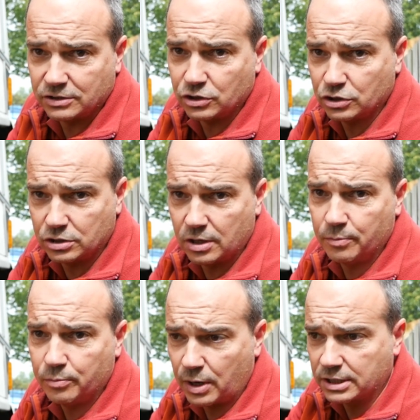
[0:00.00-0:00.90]
It just
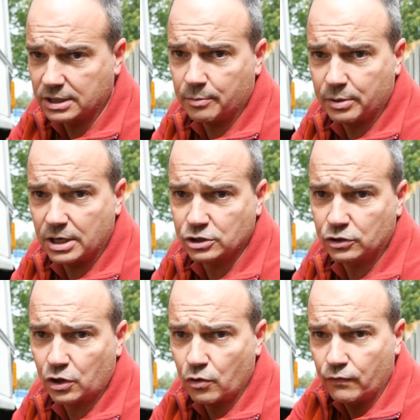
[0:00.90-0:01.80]
brings that pressure
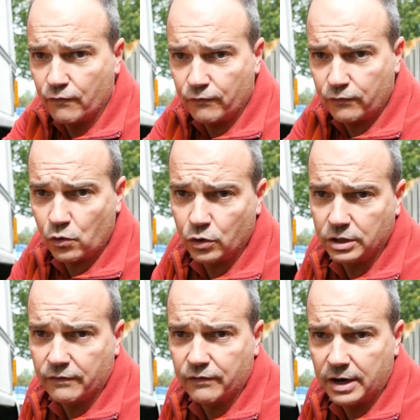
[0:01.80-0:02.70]
down for
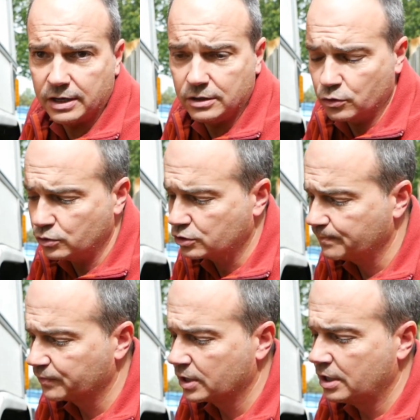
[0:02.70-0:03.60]
your fan to use.
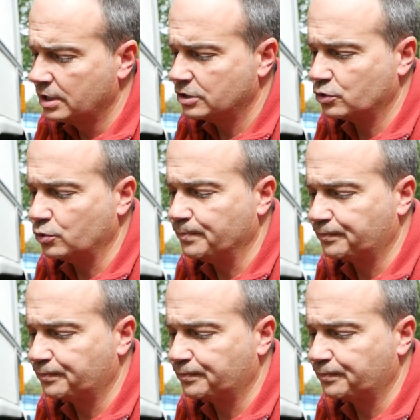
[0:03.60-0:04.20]
So